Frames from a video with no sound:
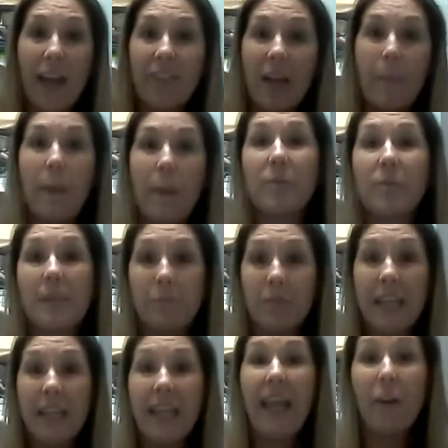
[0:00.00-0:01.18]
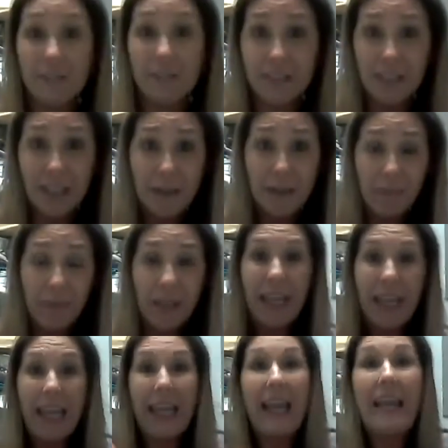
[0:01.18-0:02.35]
so you're gonna have to come up with something else.
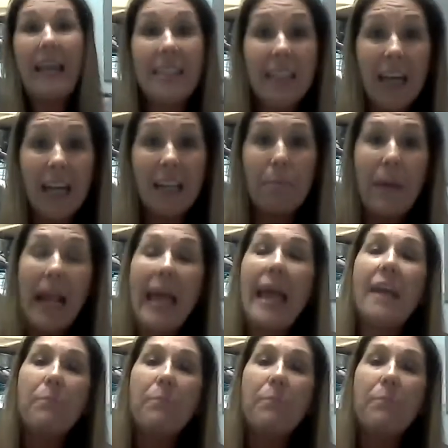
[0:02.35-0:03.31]
And I did, but I had